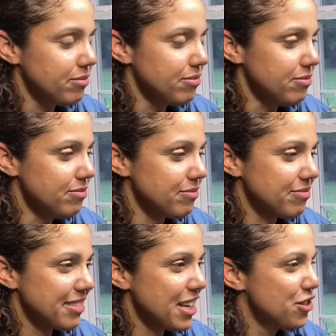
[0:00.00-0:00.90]
No.
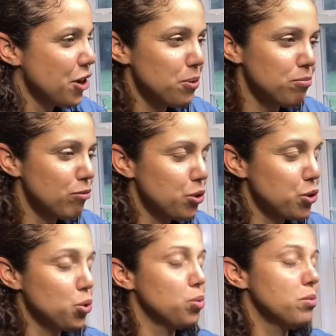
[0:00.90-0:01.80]
No, no
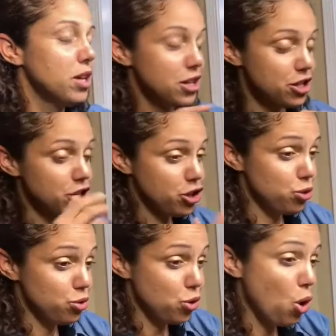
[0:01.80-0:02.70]
school. Did
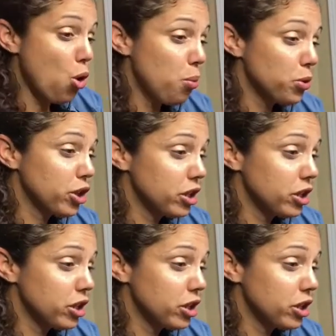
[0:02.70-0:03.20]
you do homework?